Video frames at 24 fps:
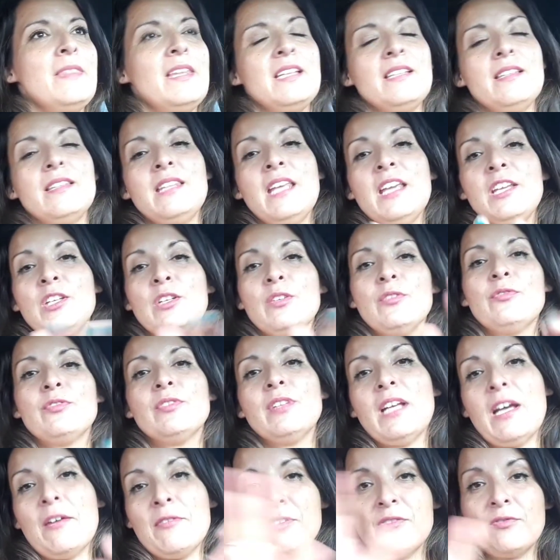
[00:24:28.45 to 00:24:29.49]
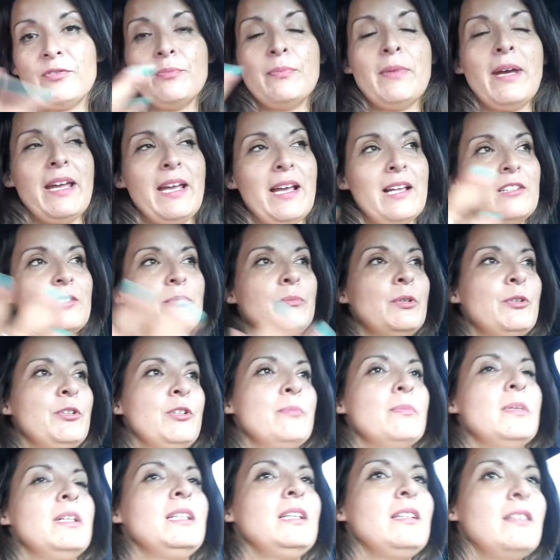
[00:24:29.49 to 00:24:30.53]
Thank you. That was from my alimony
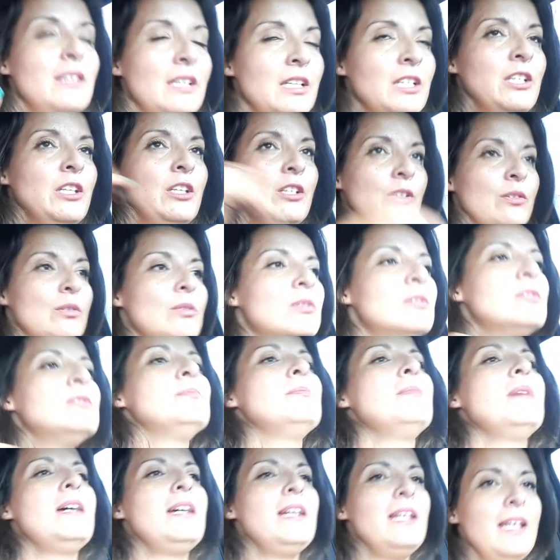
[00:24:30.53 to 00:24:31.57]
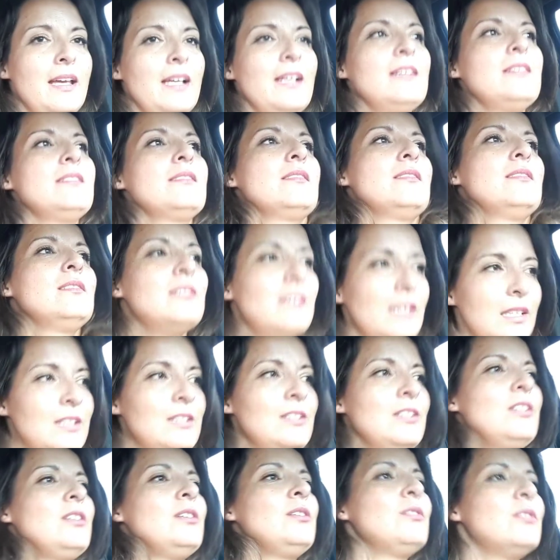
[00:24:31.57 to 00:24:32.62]
money. Thank you. My ex. Thank
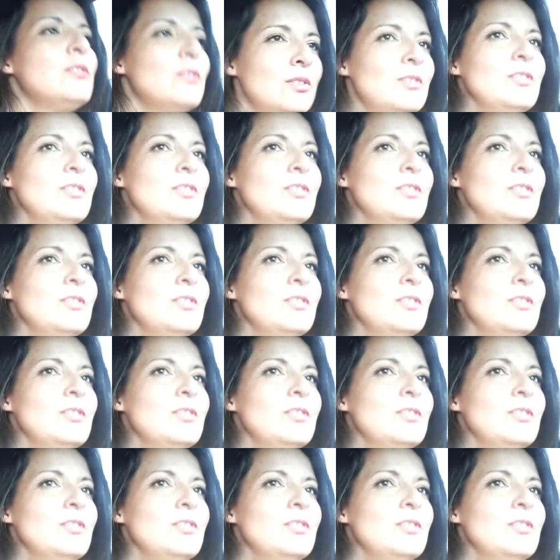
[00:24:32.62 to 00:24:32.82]
you.